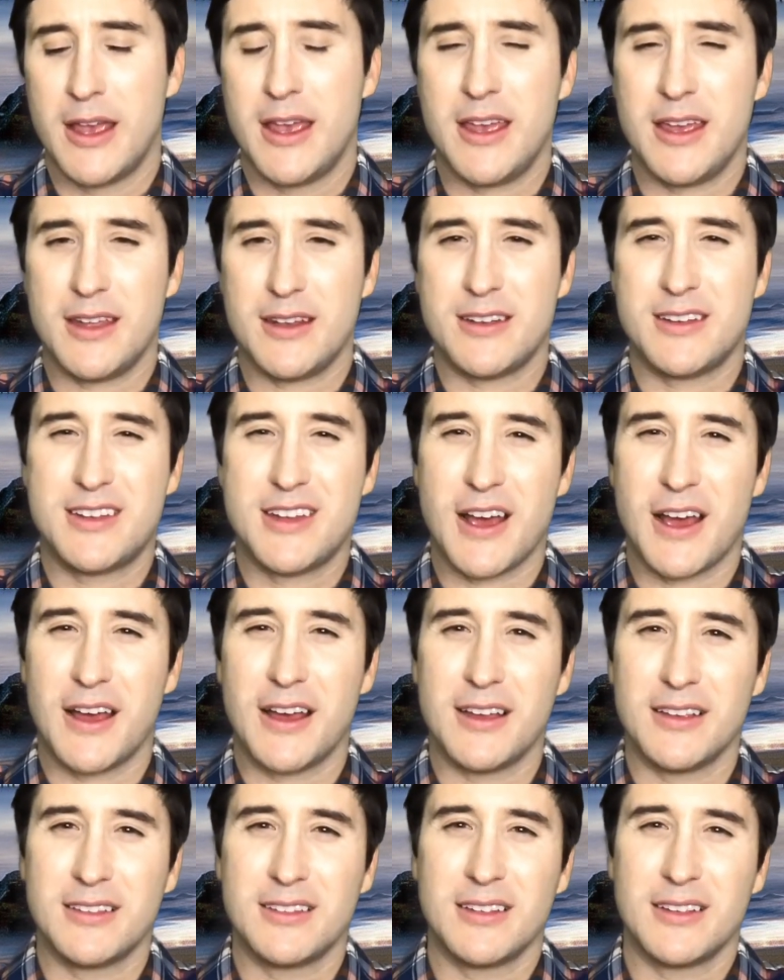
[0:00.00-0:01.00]
It
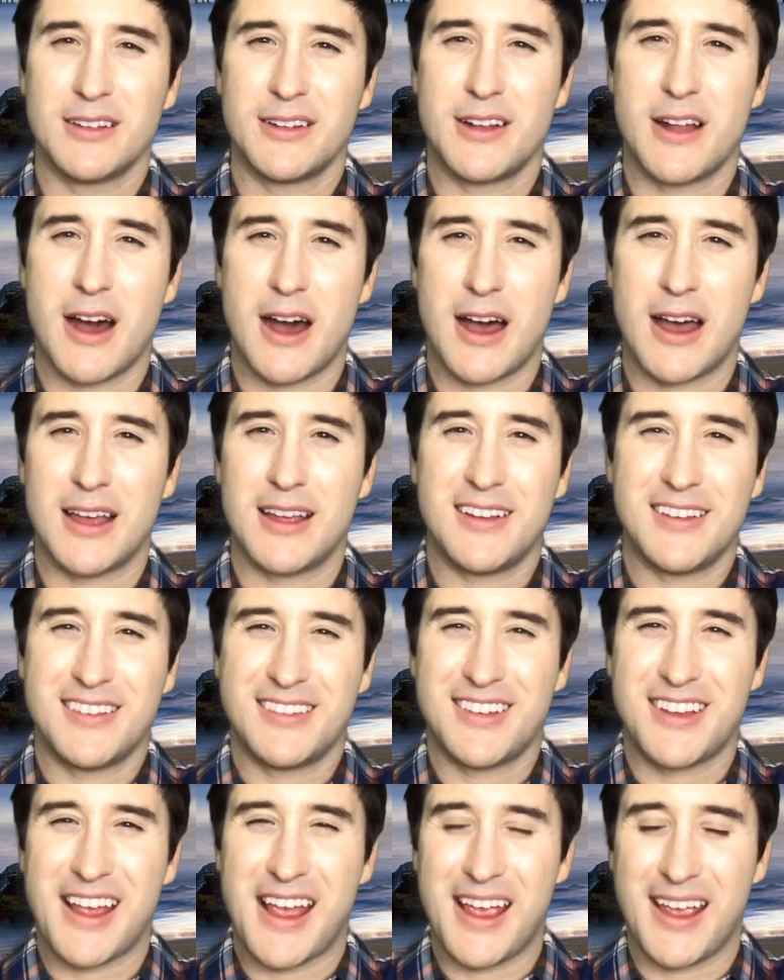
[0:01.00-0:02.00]
does not
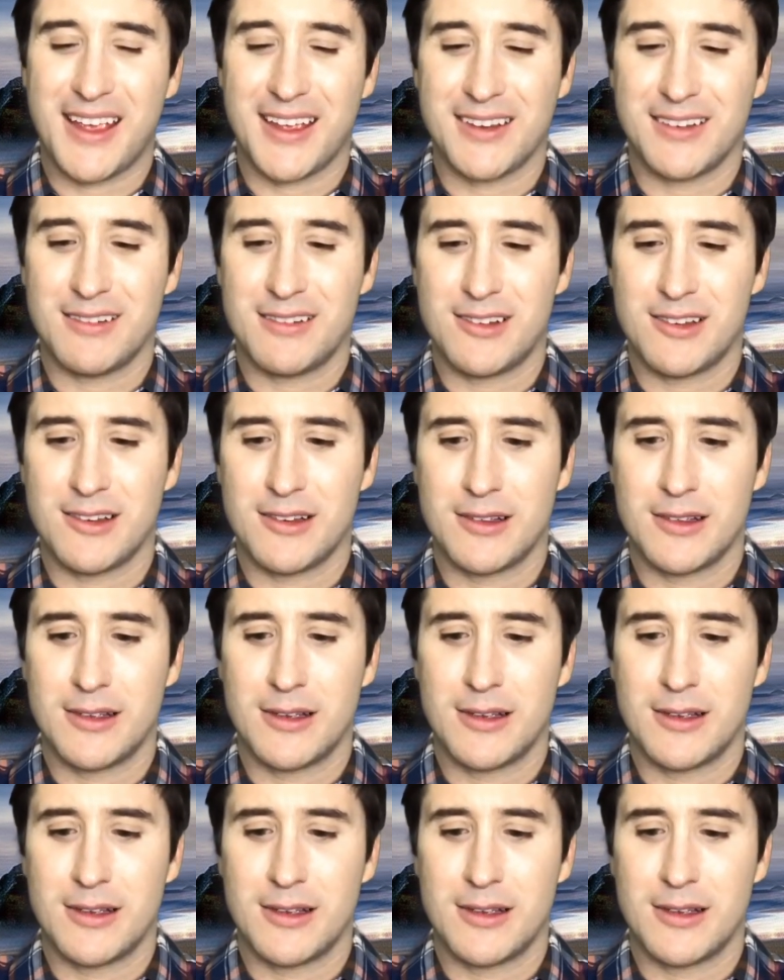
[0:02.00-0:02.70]
change.